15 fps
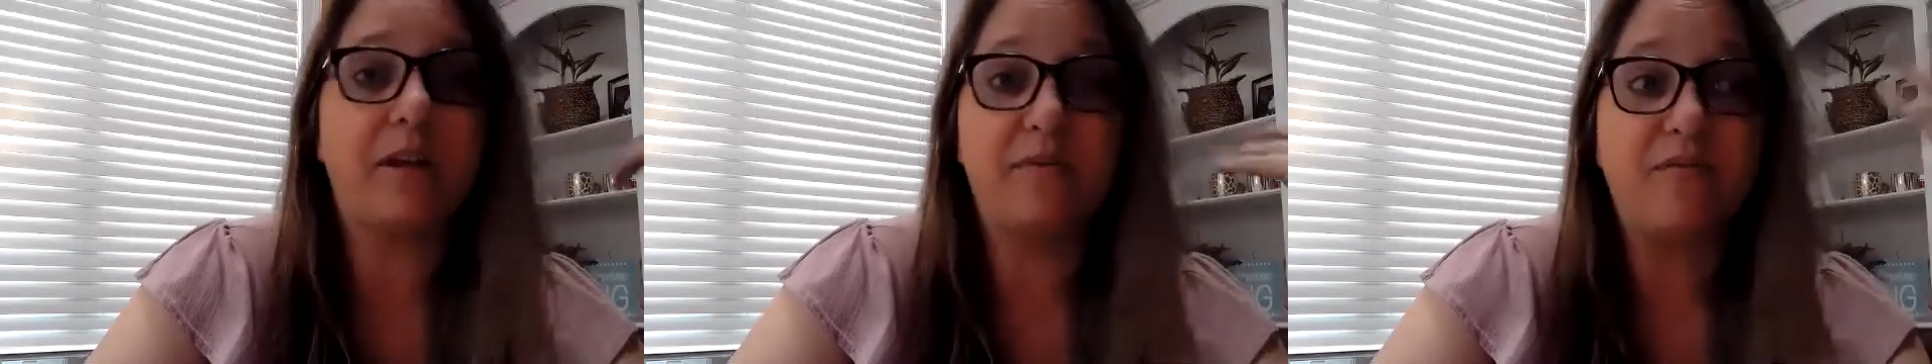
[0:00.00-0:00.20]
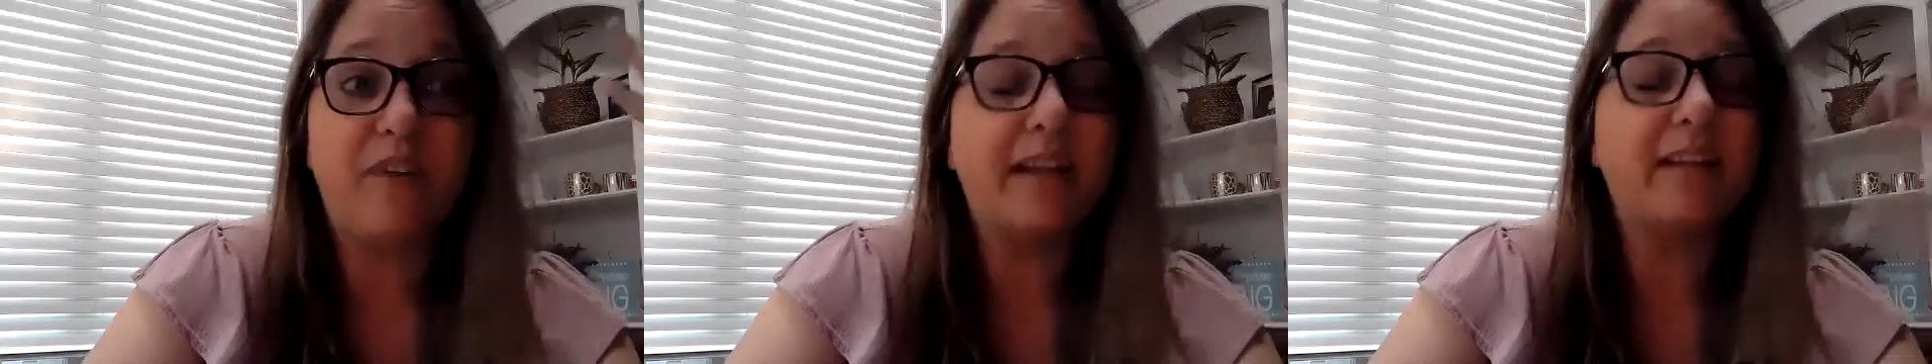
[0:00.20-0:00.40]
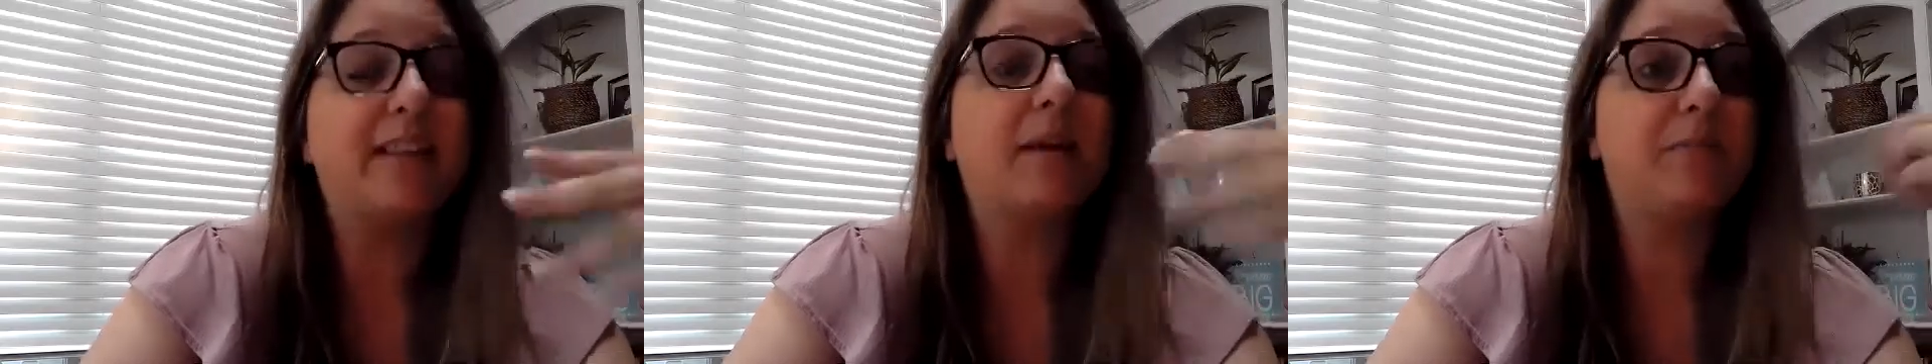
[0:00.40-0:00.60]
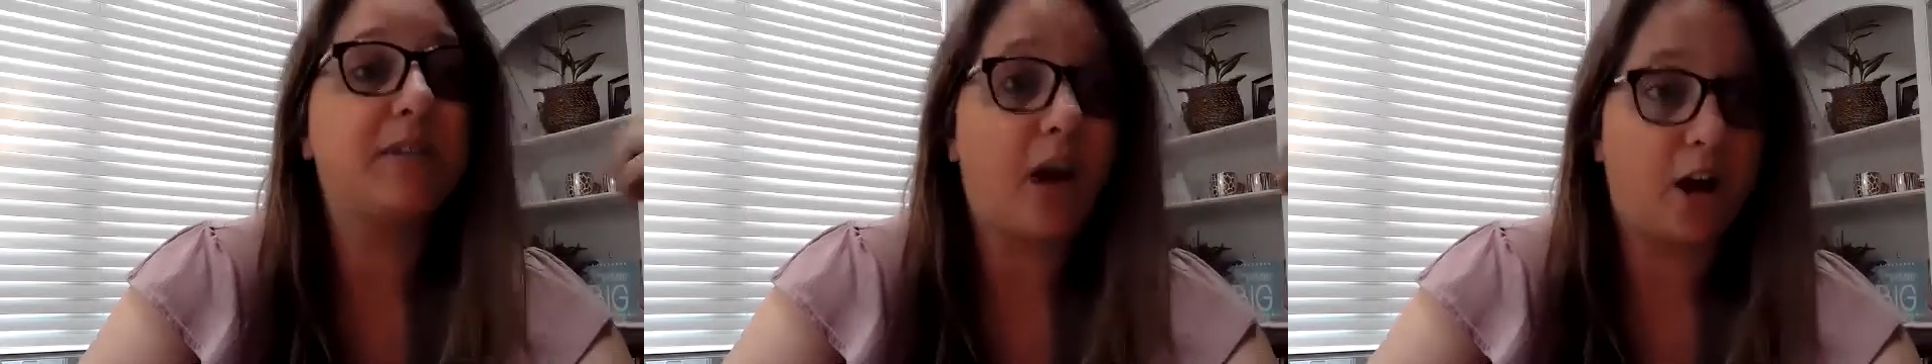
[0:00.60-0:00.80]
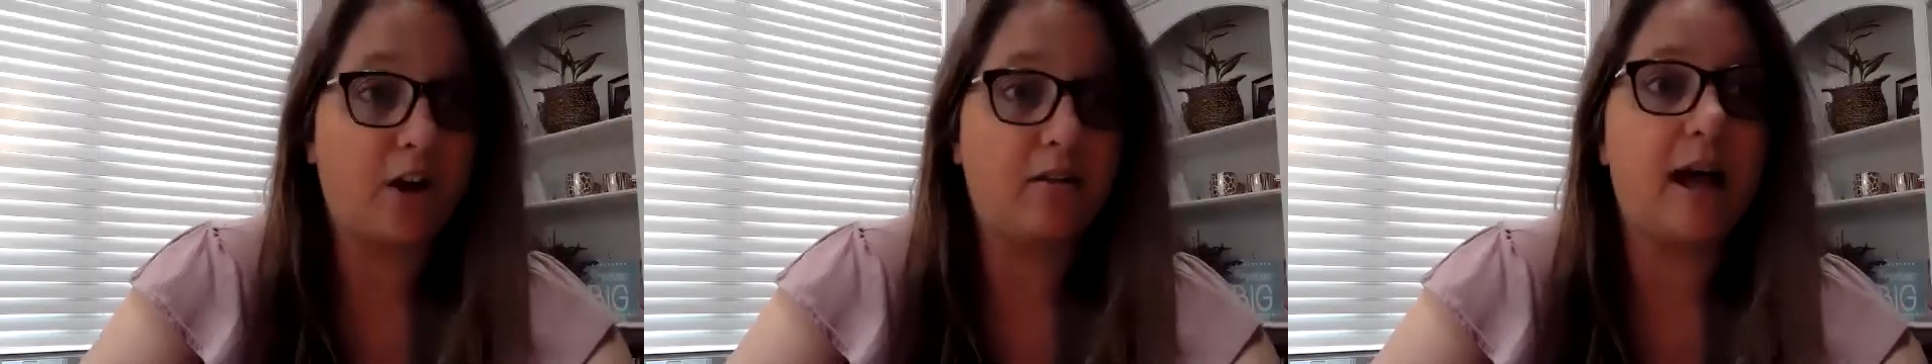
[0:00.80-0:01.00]
invite them to
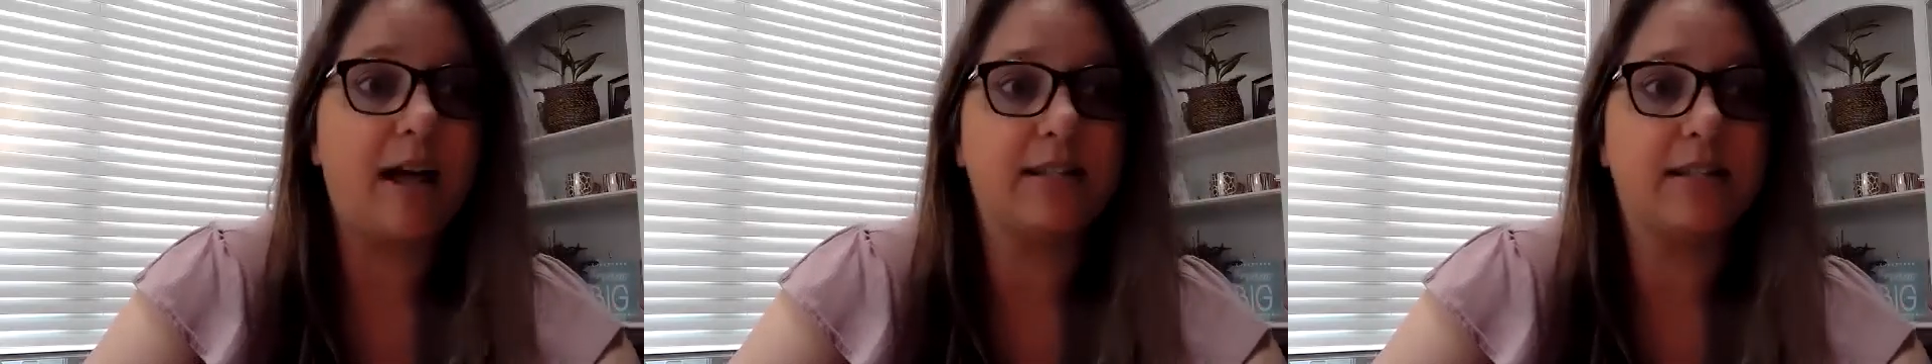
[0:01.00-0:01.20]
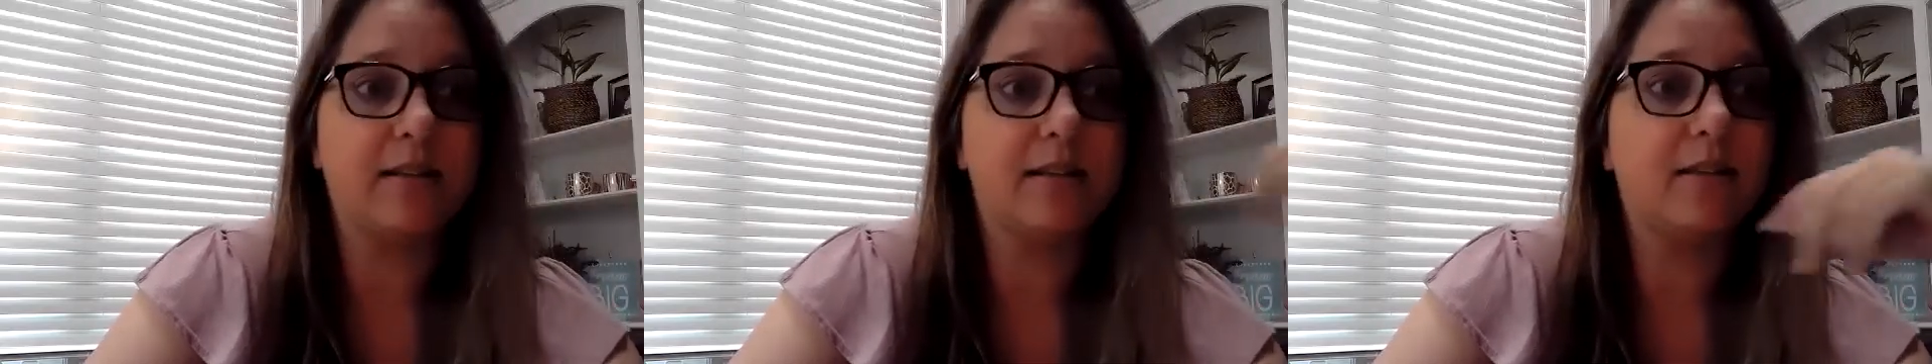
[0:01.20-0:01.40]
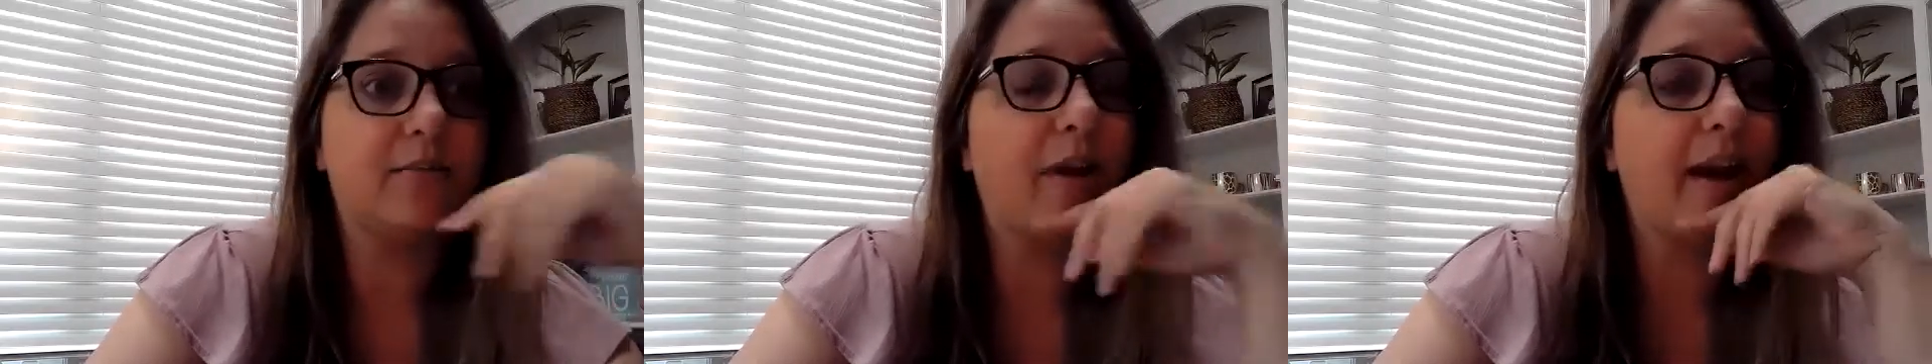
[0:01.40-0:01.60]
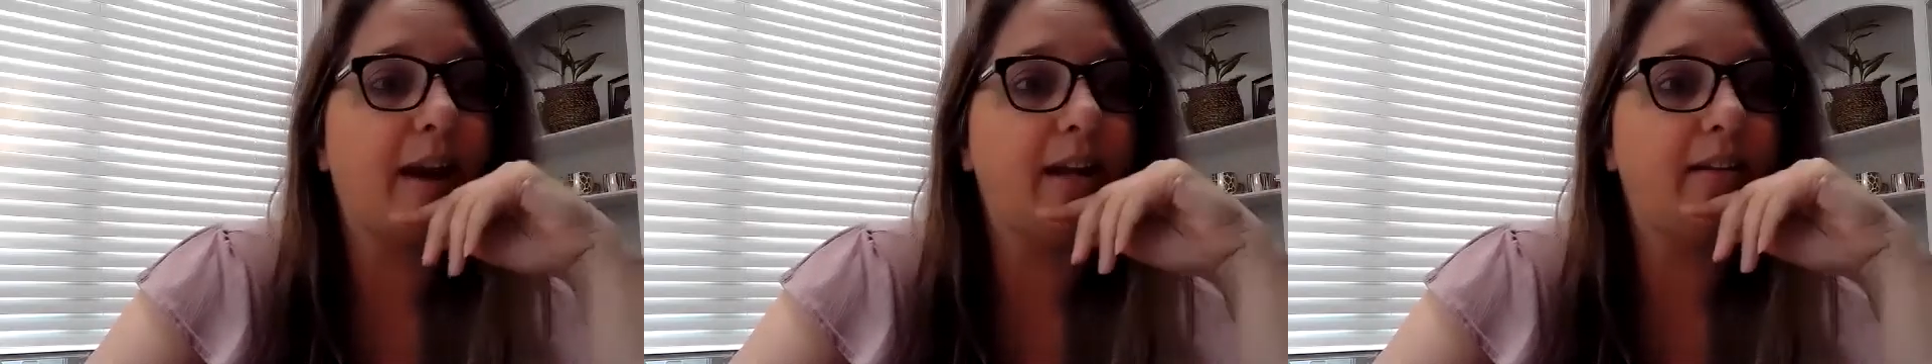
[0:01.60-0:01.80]
our classes, right?